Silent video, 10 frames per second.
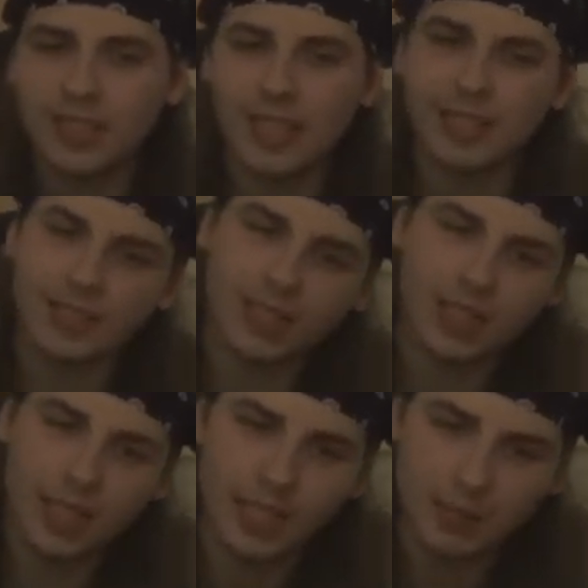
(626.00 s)
that
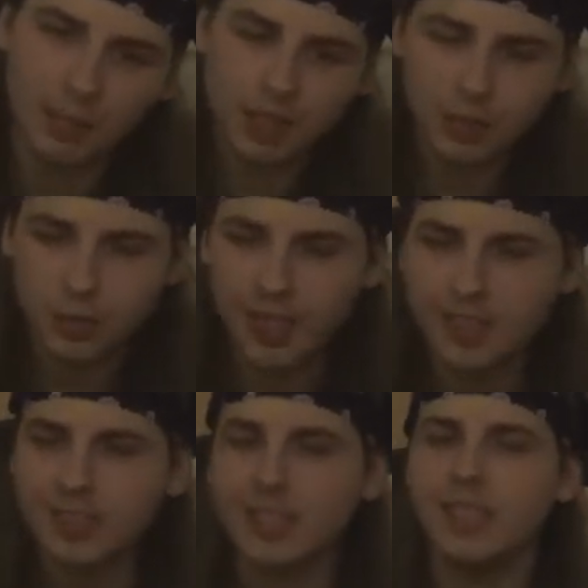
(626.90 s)
in the
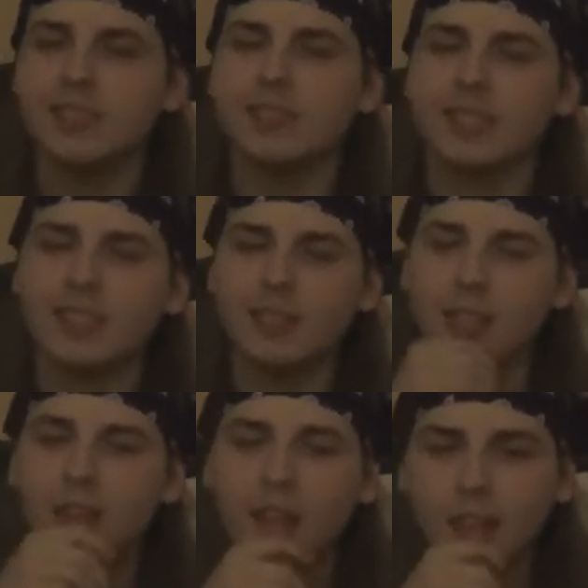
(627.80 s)
mid-credit scene,
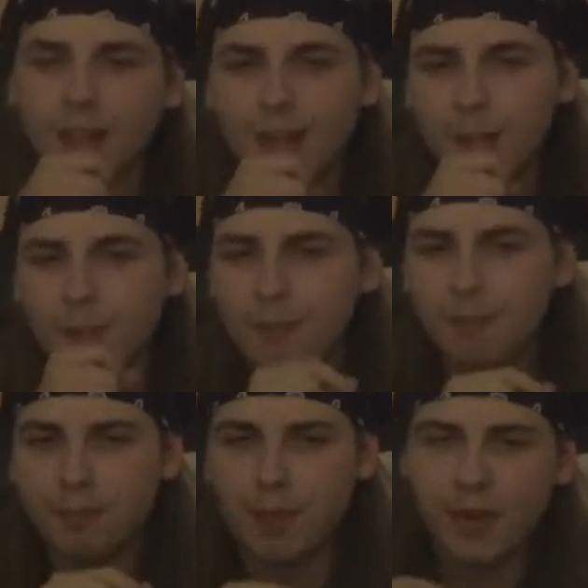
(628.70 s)

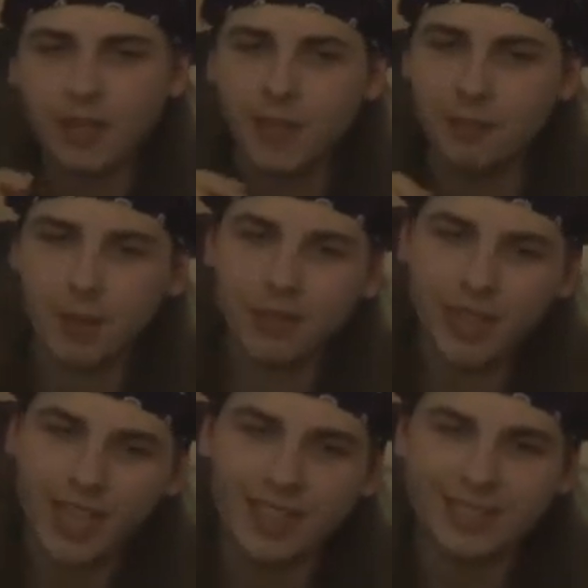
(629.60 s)

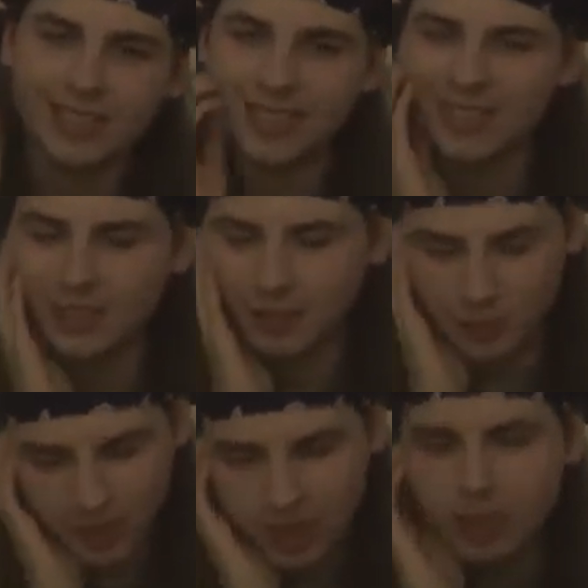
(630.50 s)
Barry and
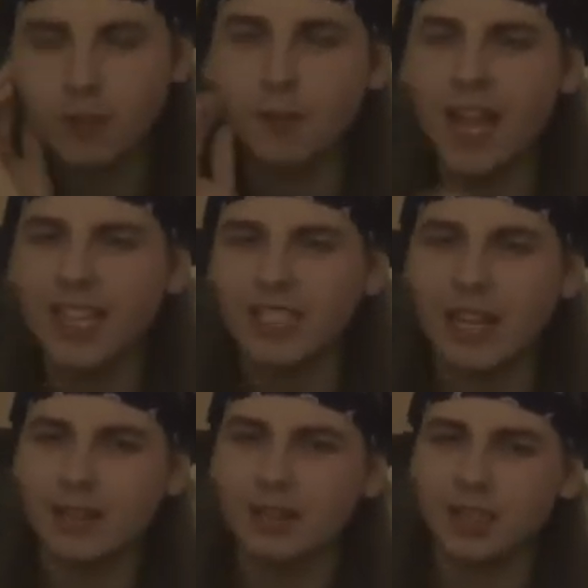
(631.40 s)
the Flash
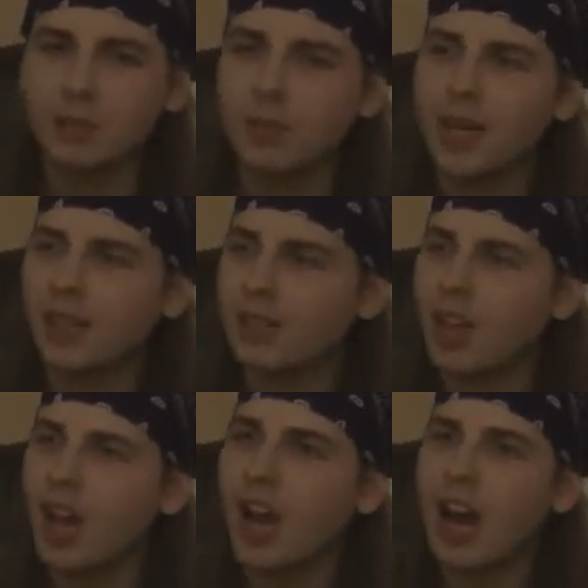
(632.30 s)
and Superman
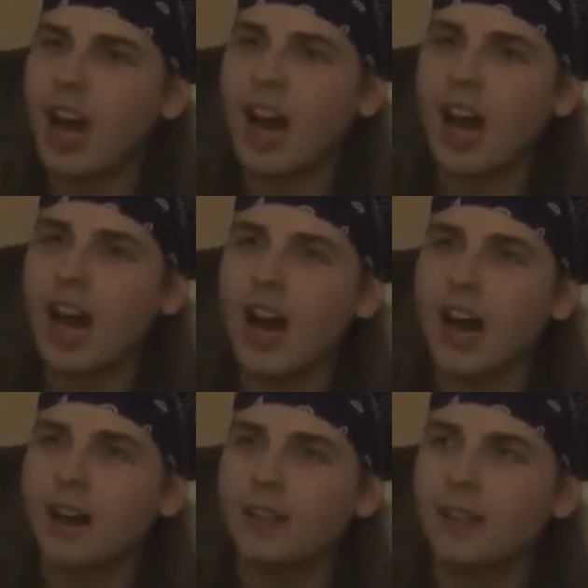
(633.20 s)

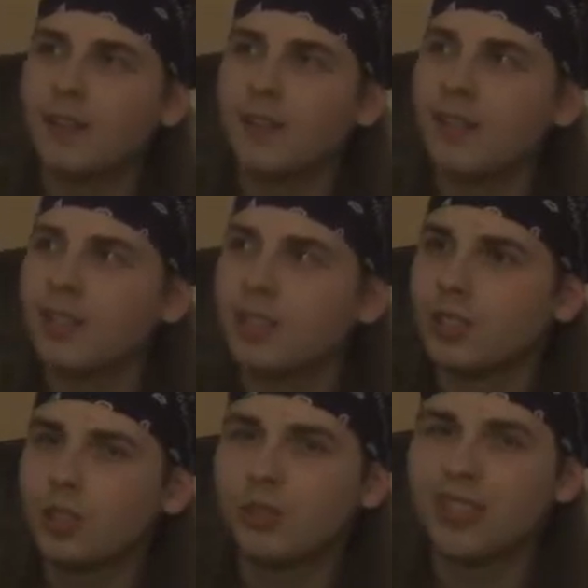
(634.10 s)
are
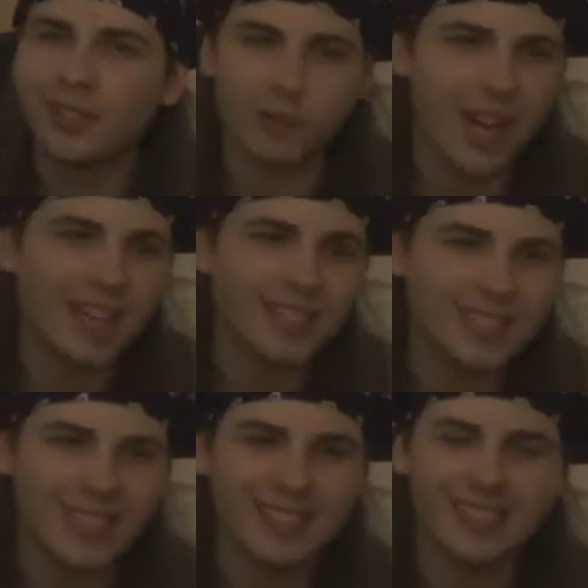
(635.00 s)
doing a
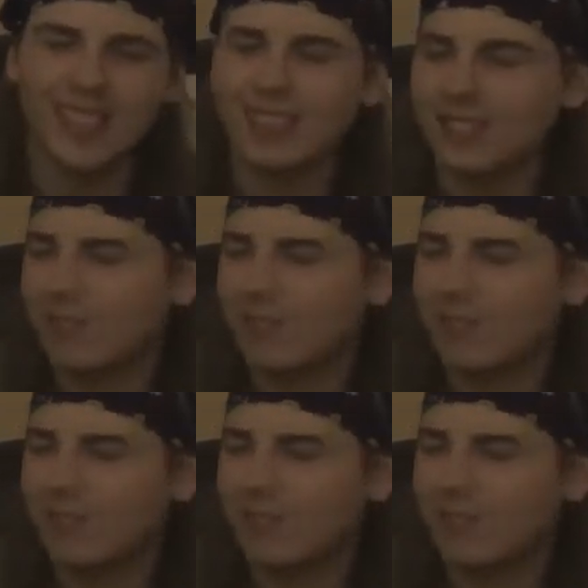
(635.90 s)
race, and